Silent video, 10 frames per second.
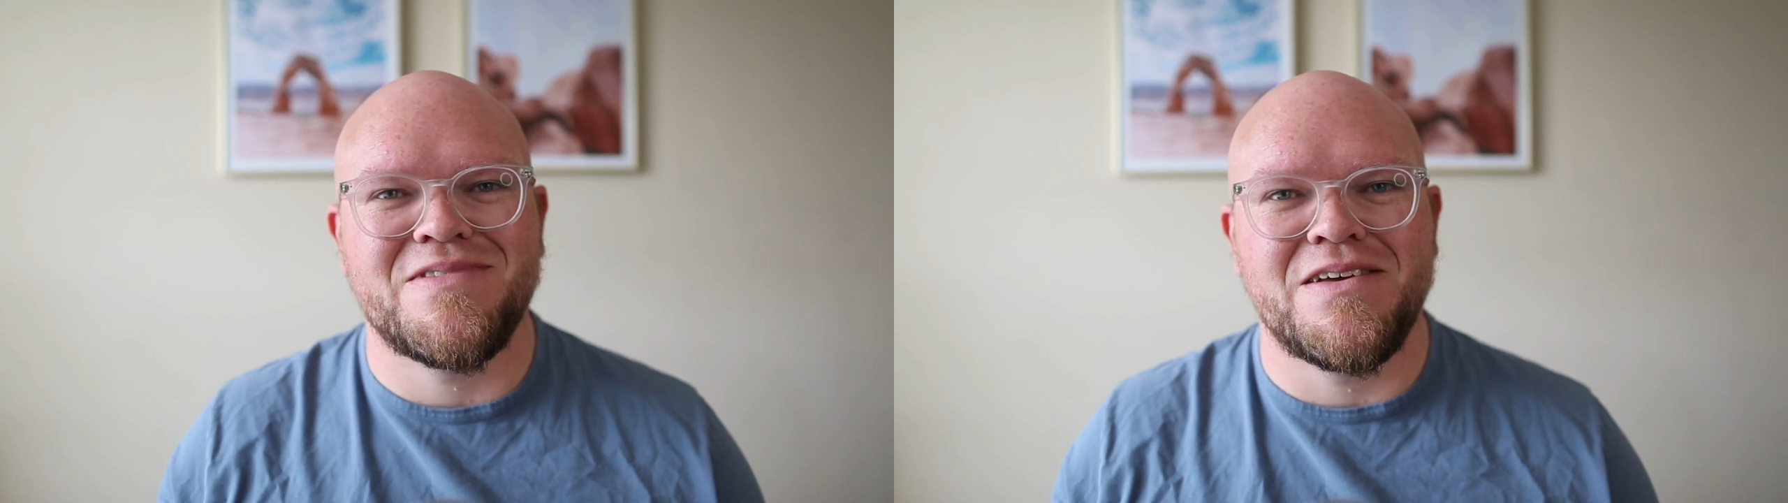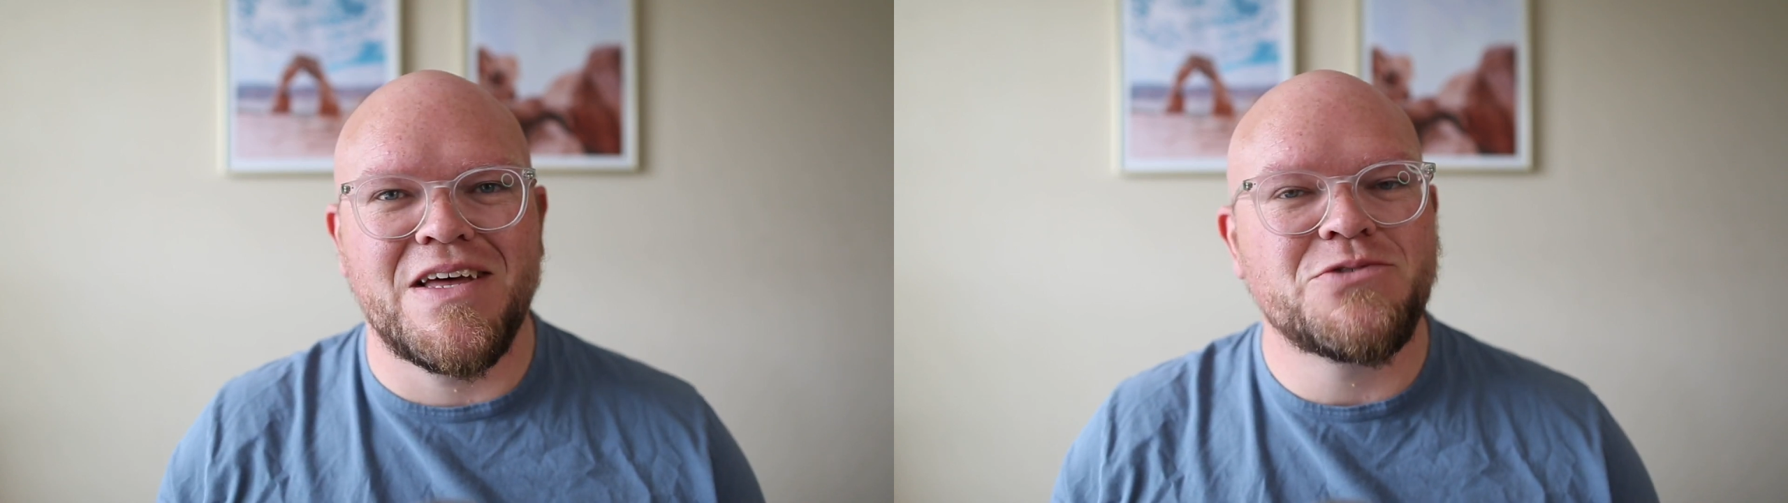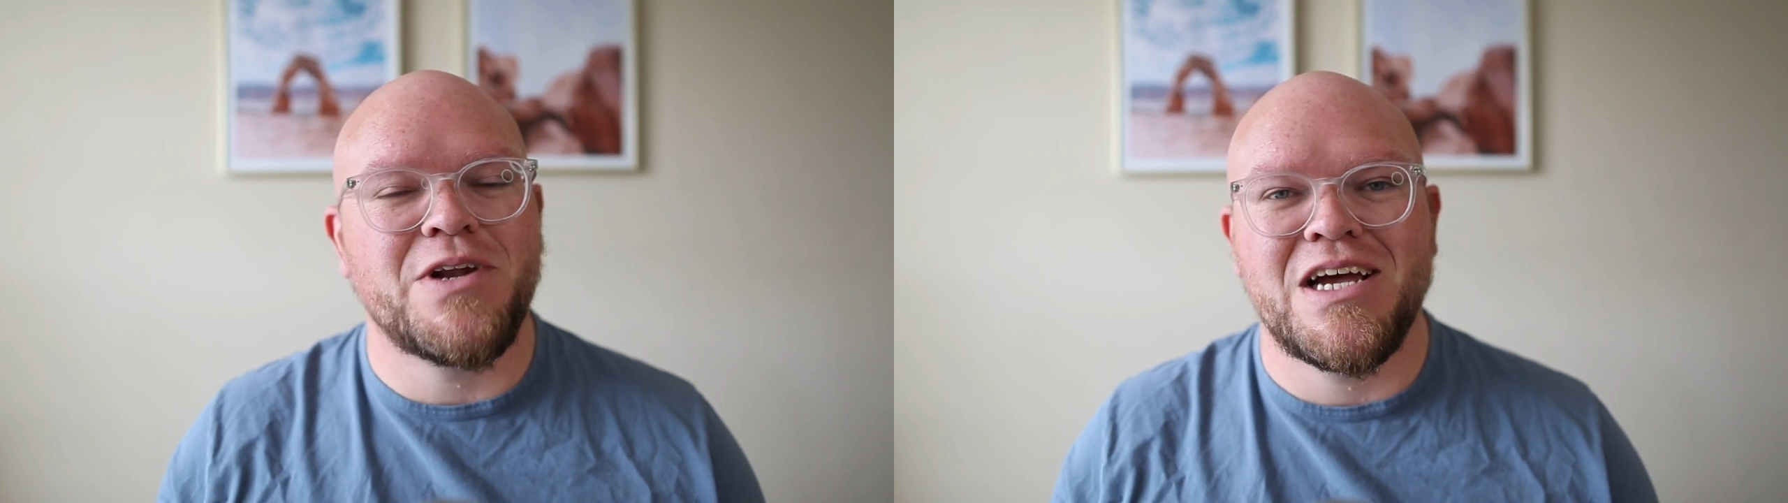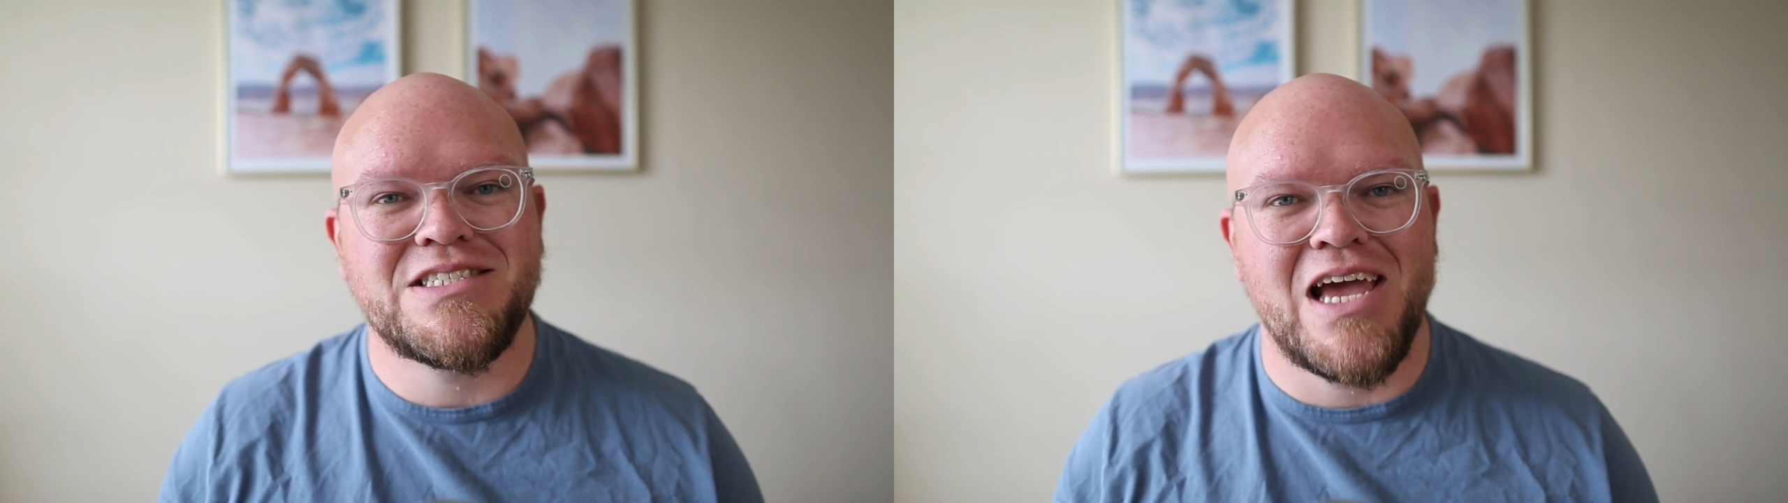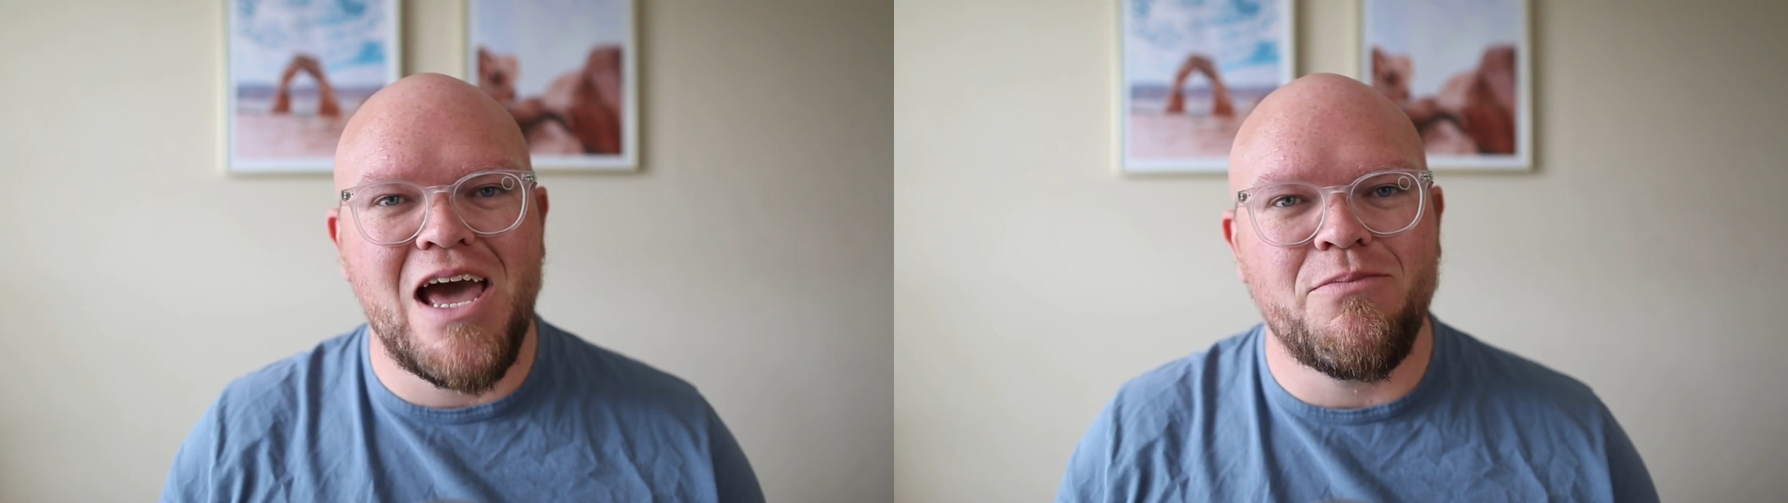and that's what has
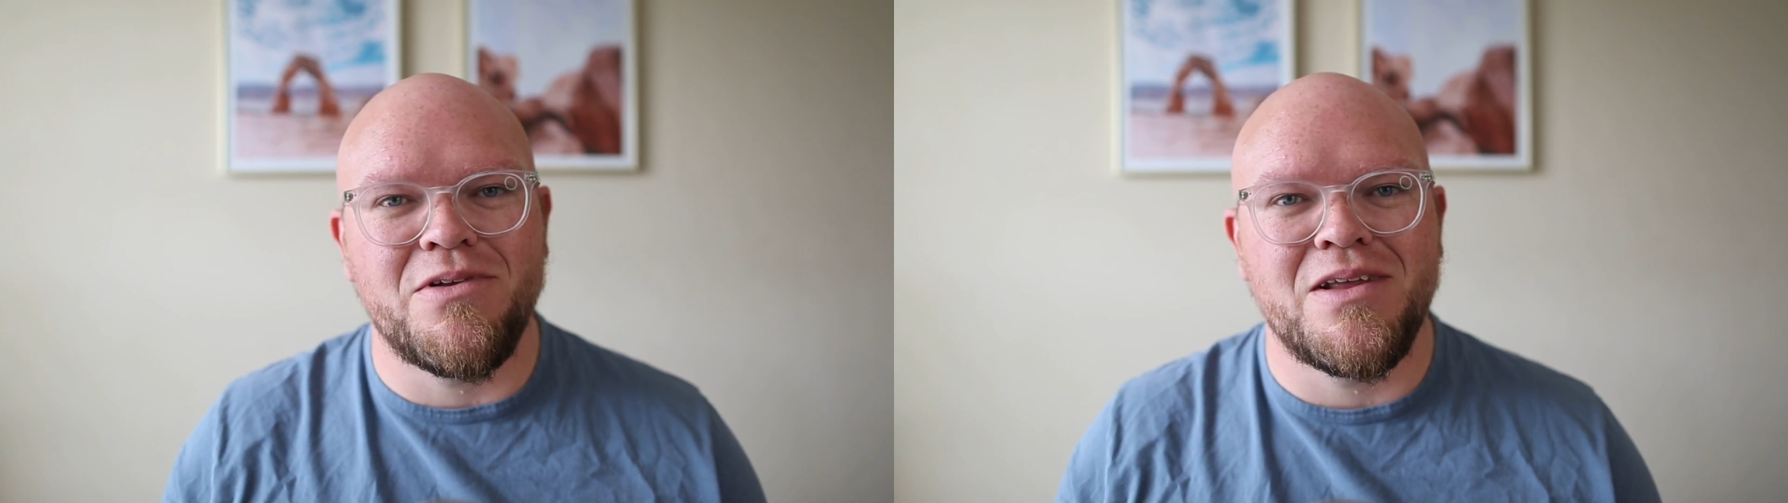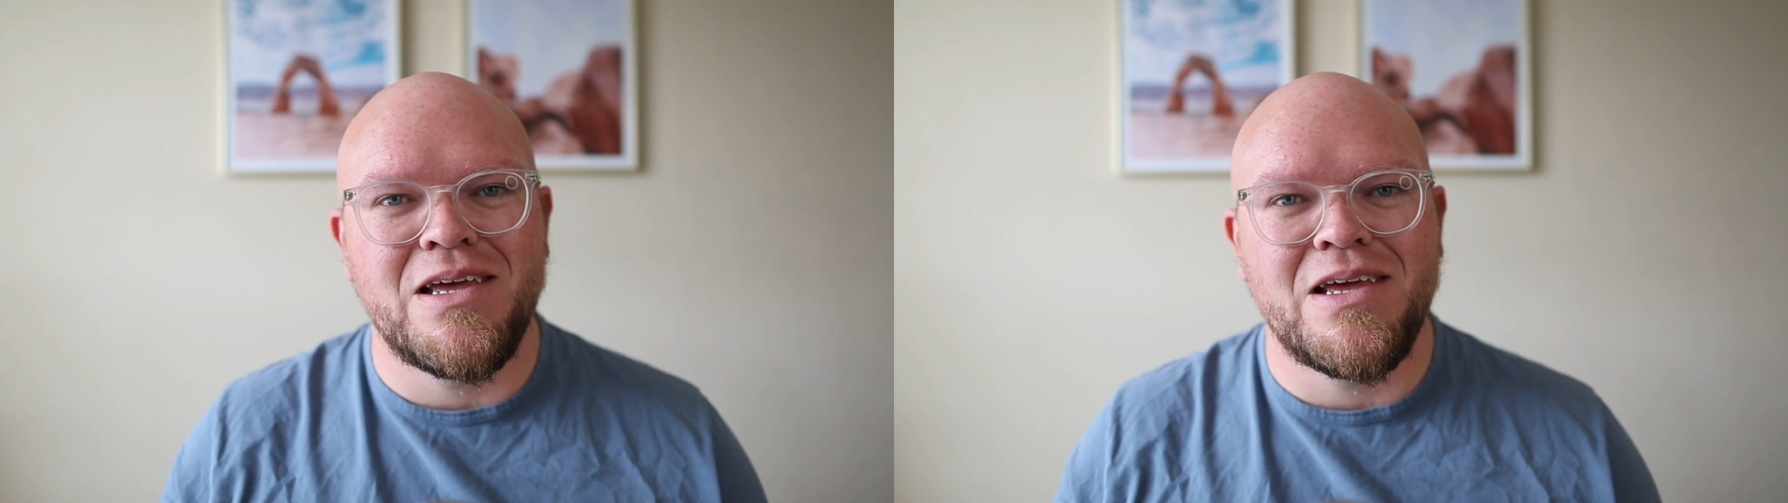to happen.